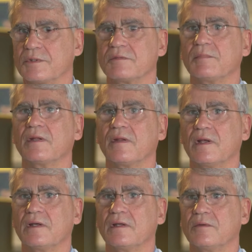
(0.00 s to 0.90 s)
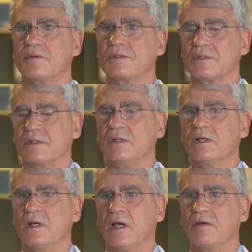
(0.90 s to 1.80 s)
Which meant that he was
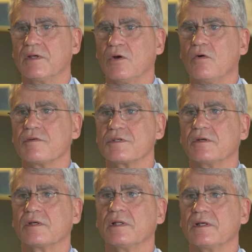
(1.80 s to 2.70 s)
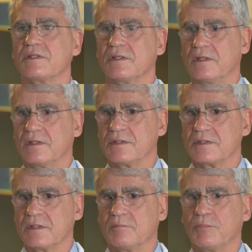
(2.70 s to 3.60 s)
having overcirculation in his
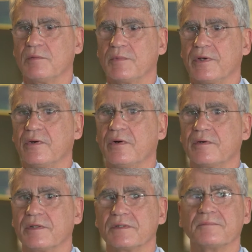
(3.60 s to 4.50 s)
uh, pulmonary arteries,